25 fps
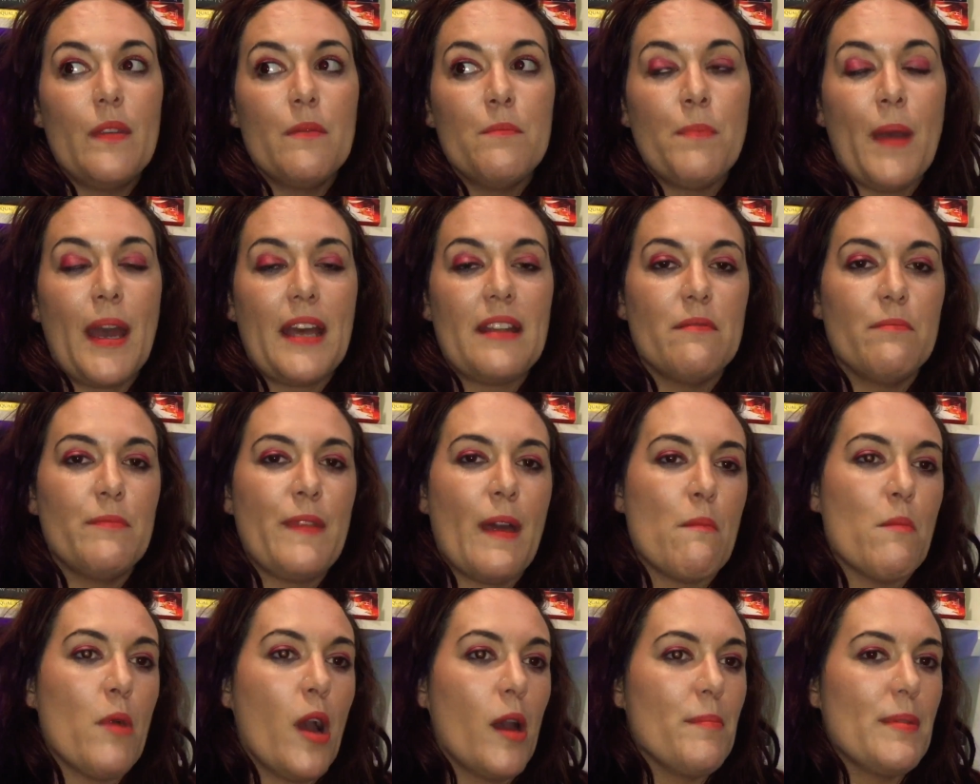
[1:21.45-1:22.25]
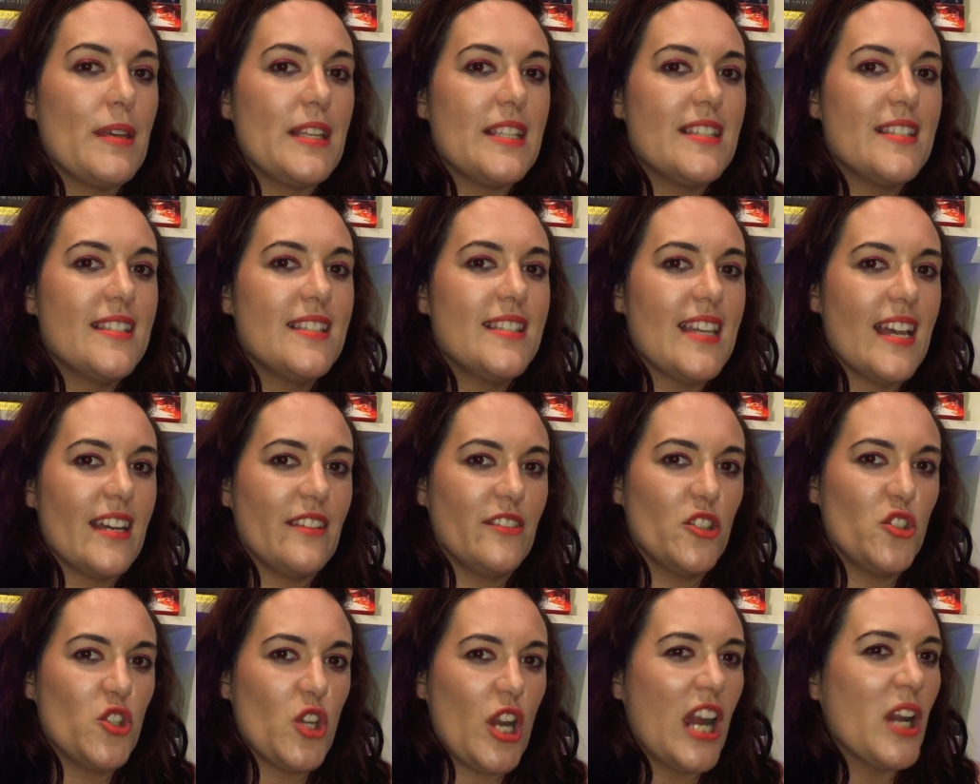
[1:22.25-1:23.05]
but that might be
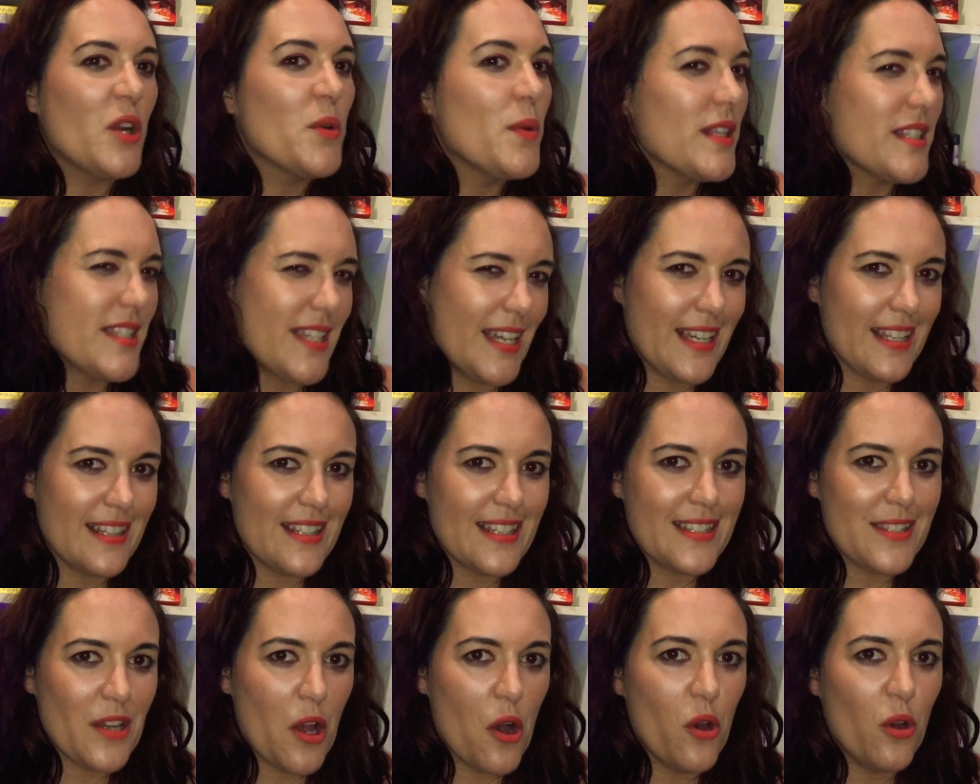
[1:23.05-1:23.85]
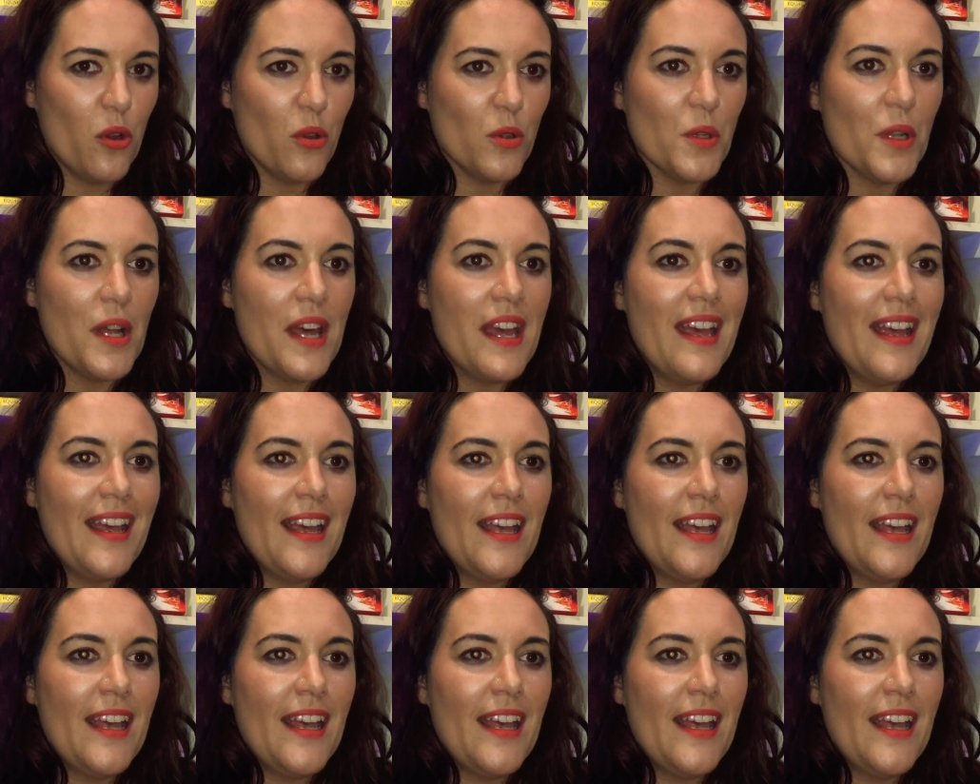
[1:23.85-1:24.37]
down the track once I get this whole